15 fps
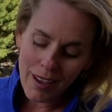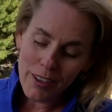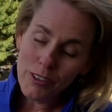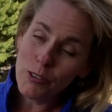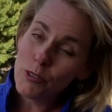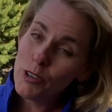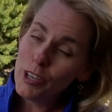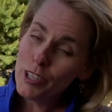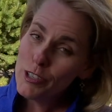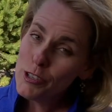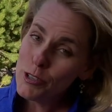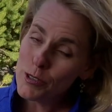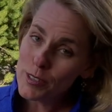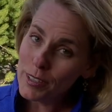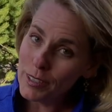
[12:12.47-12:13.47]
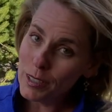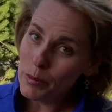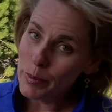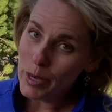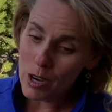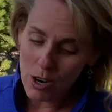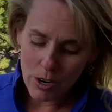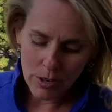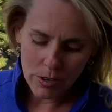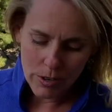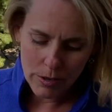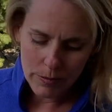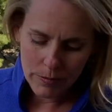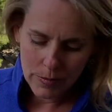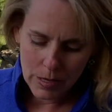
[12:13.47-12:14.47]
You could choose a little bit
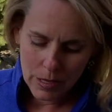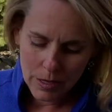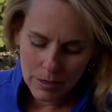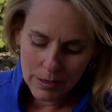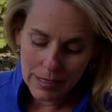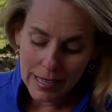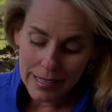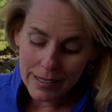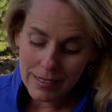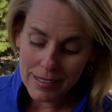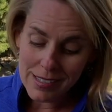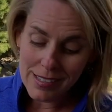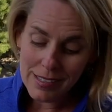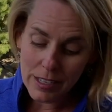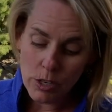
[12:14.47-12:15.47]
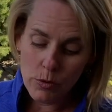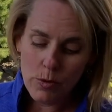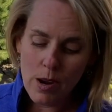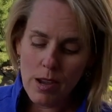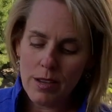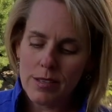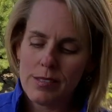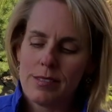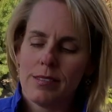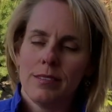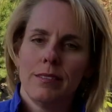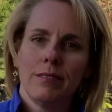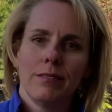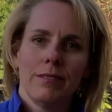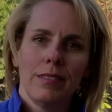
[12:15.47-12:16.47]
harder, like the stick rocks.
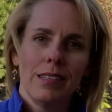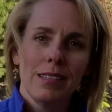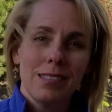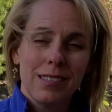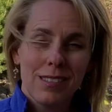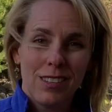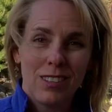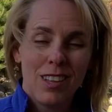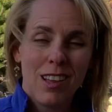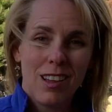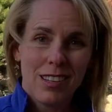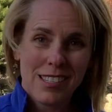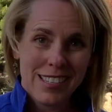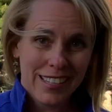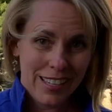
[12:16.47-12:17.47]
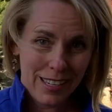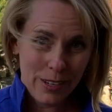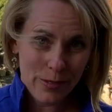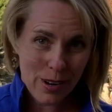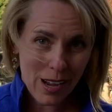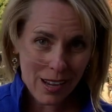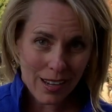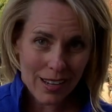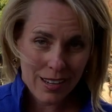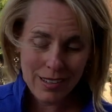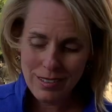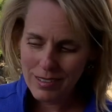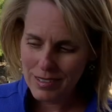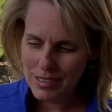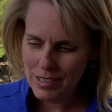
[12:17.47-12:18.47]
This is a long, skinny rock.
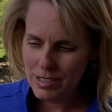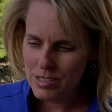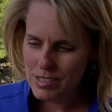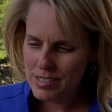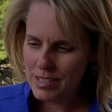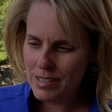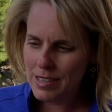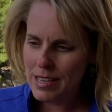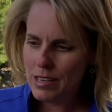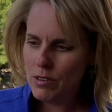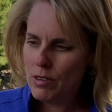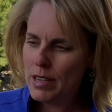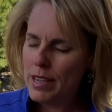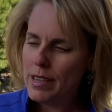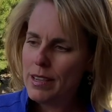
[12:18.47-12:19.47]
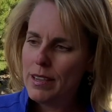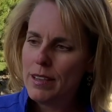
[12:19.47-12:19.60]
Can you see that okay?